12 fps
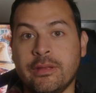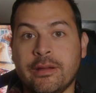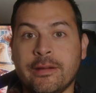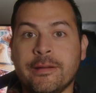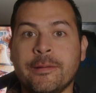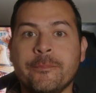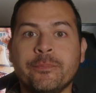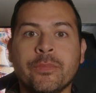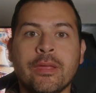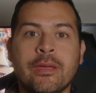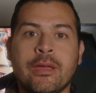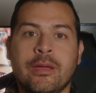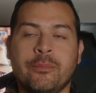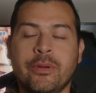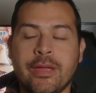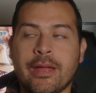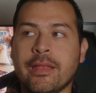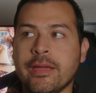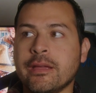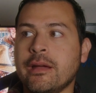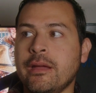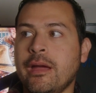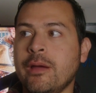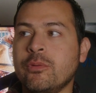But yeah, like
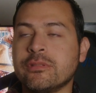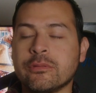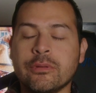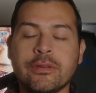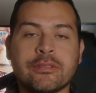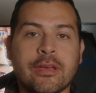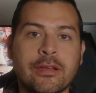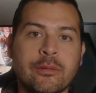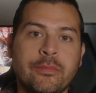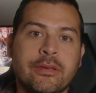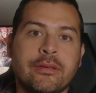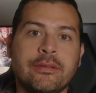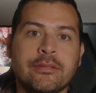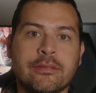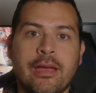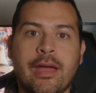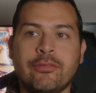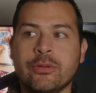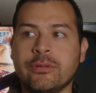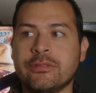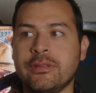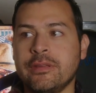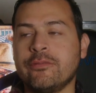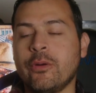I wasn't really excited because after
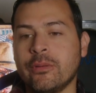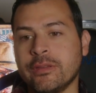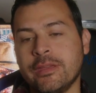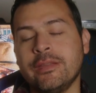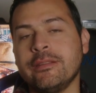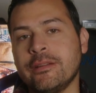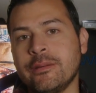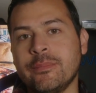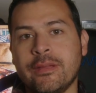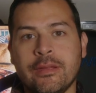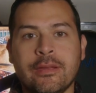seeing Fallen Kingdom,